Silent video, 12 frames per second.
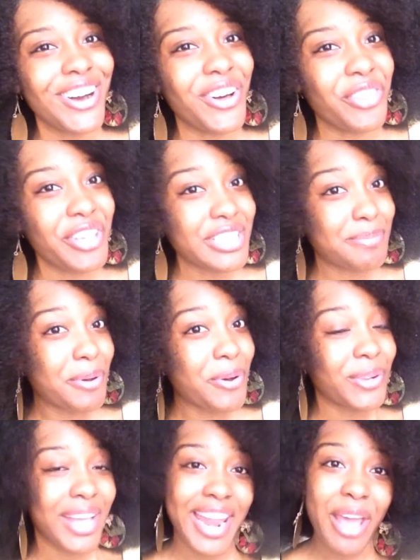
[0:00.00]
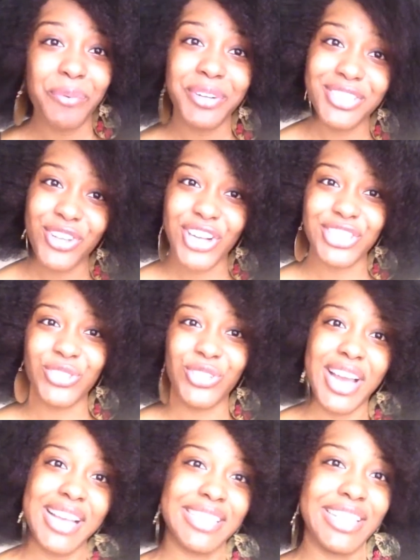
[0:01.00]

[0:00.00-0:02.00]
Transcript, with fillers: all things bold, and I will talk to you guys